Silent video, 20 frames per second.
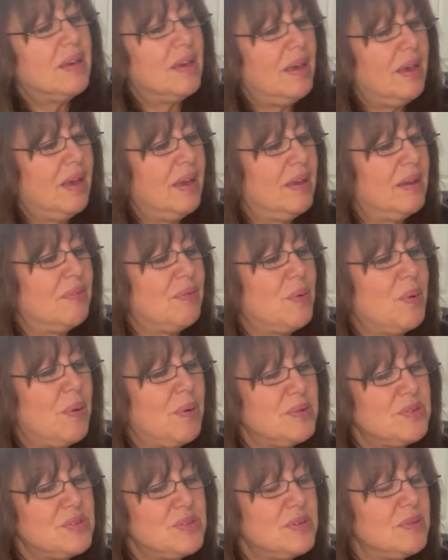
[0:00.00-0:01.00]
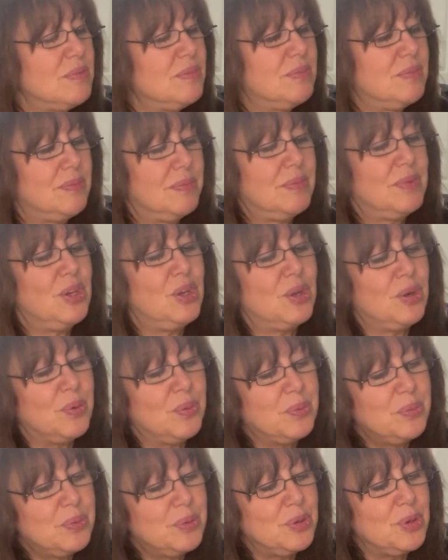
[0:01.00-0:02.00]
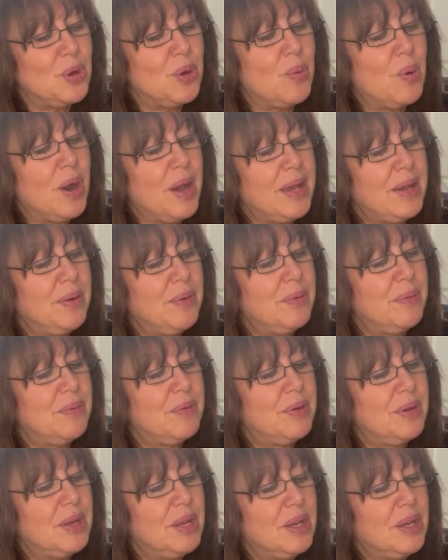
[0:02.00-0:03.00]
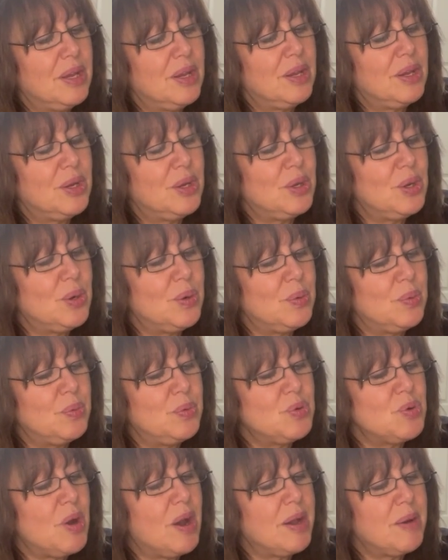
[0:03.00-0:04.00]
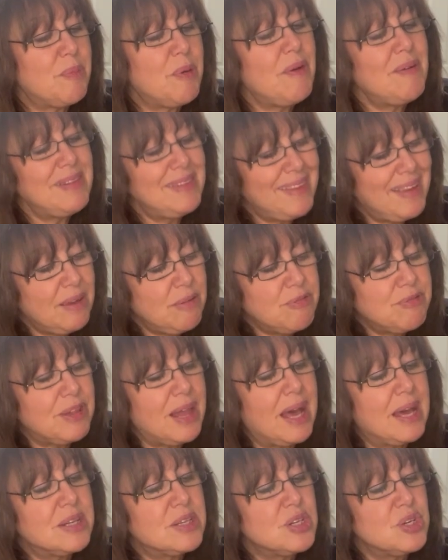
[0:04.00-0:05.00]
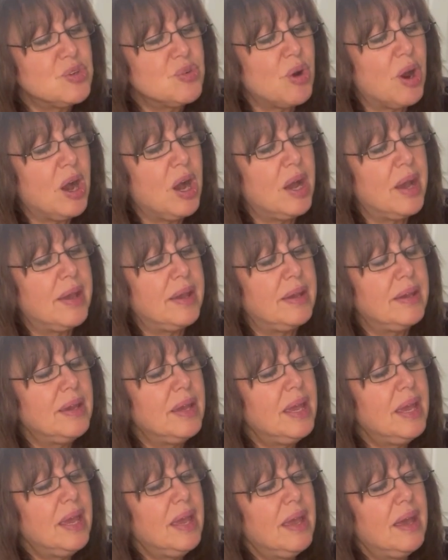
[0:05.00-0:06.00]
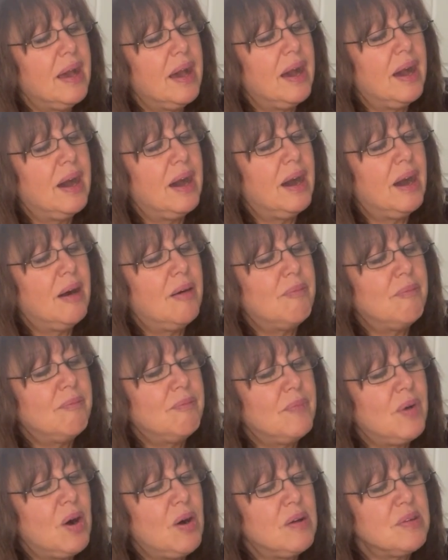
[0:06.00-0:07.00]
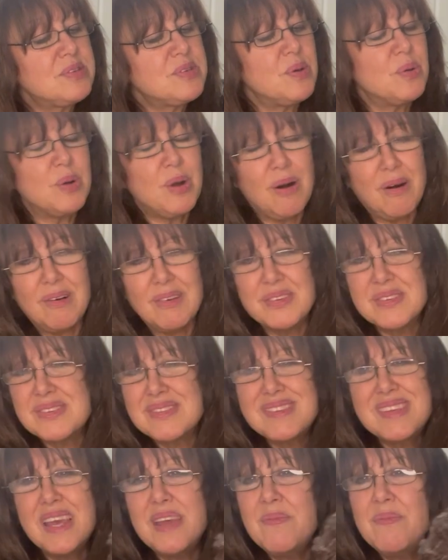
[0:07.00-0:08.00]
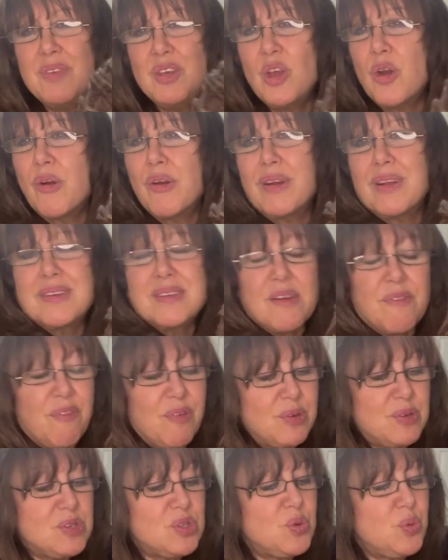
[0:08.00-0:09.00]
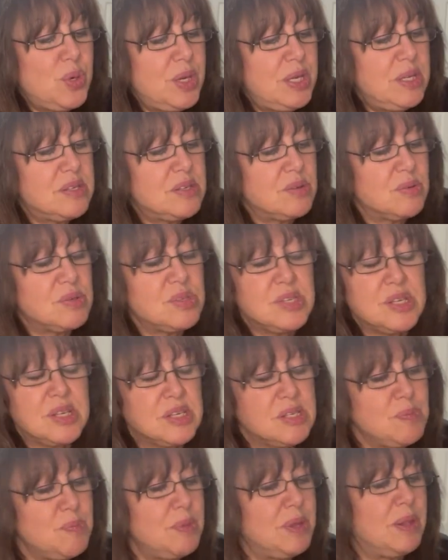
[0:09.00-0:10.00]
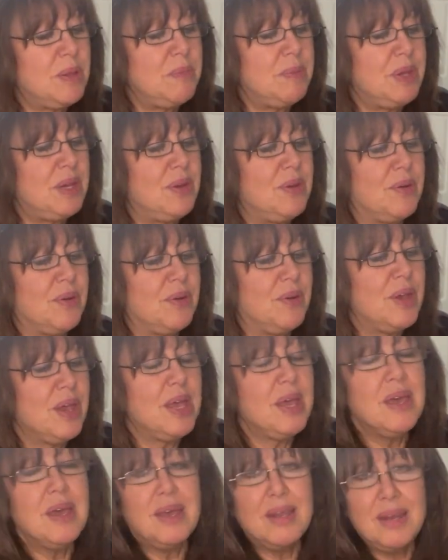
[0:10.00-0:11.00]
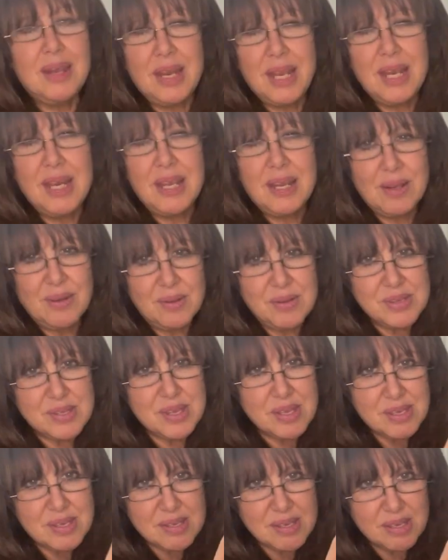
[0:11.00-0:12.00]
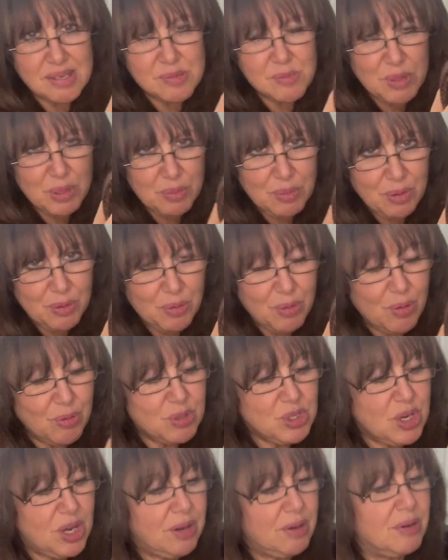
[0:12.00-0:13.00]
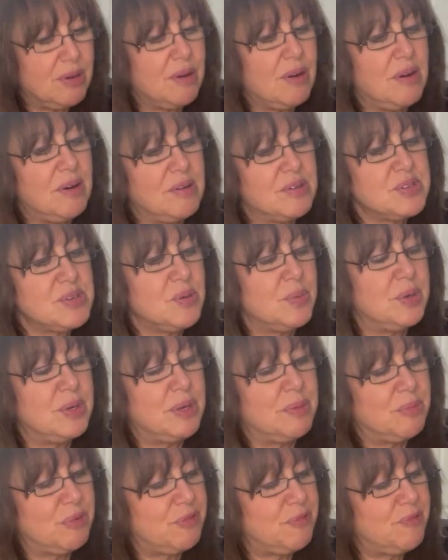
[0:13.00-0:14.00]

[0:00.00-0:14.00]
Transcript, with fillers: And of course, you know, no iron, no dry, probably lay flat to dry. Um, also calls same yarn except for it's tweed, so six millimeter knitting needles, six millimeter crochet hook, also a number